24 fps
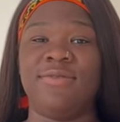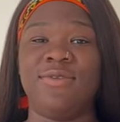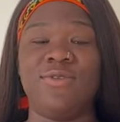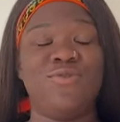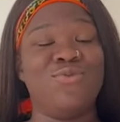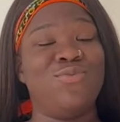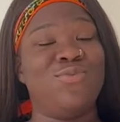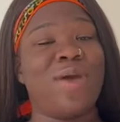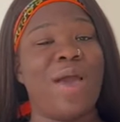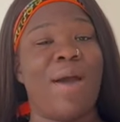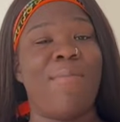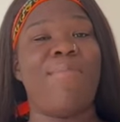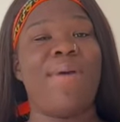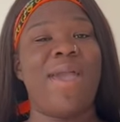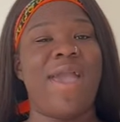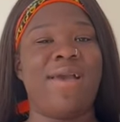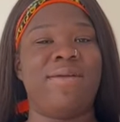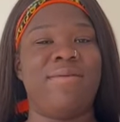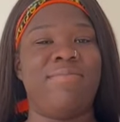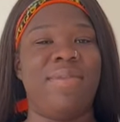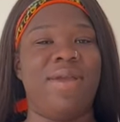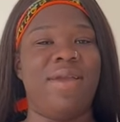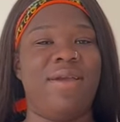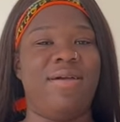do not
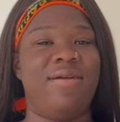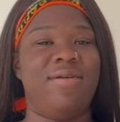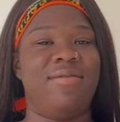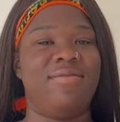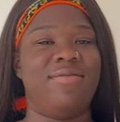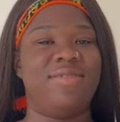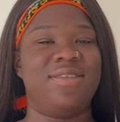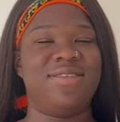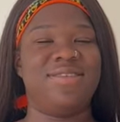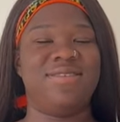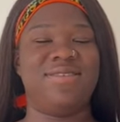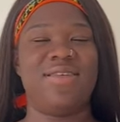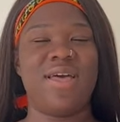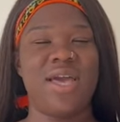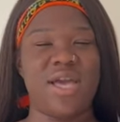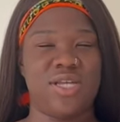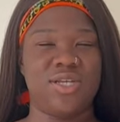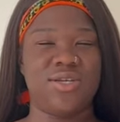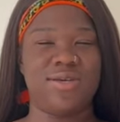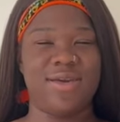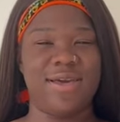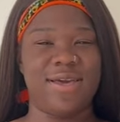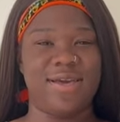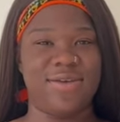ban me, this is
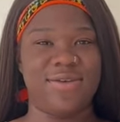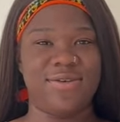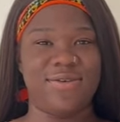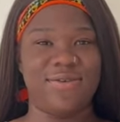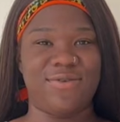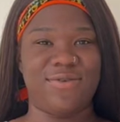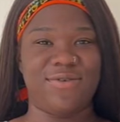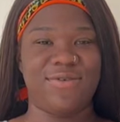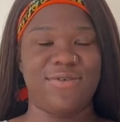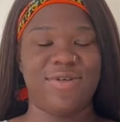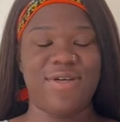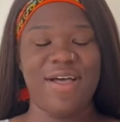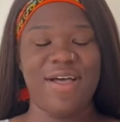educational.